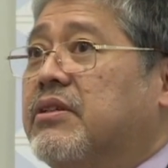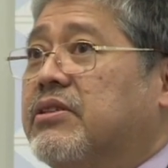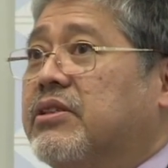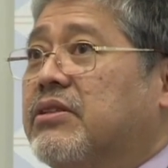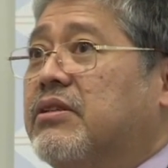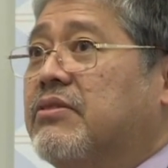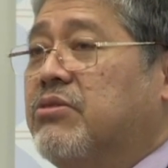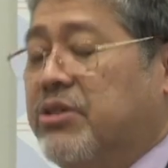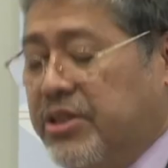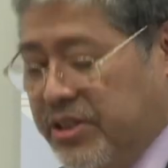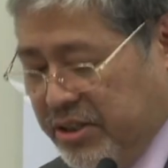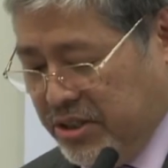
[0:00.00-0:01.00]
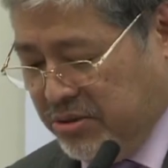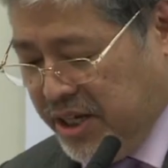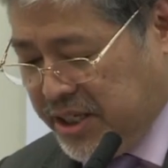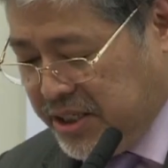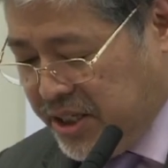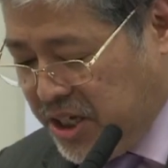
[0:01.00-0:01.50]
of course, the
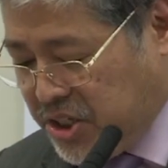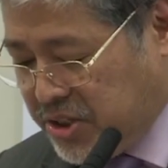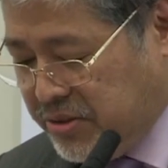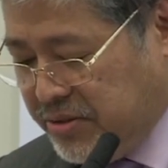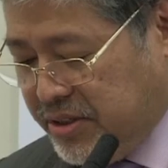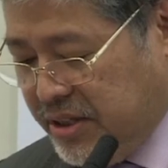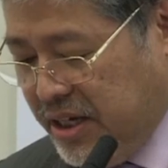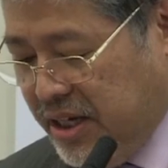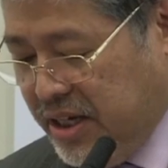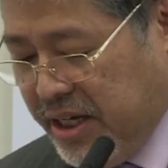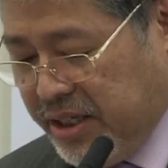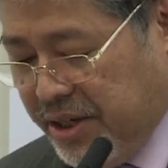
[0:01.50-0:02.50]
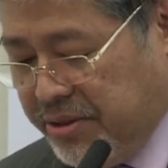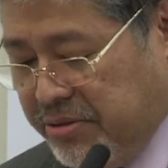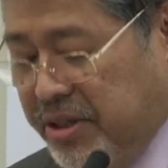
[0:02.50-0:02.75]
United Nations, and other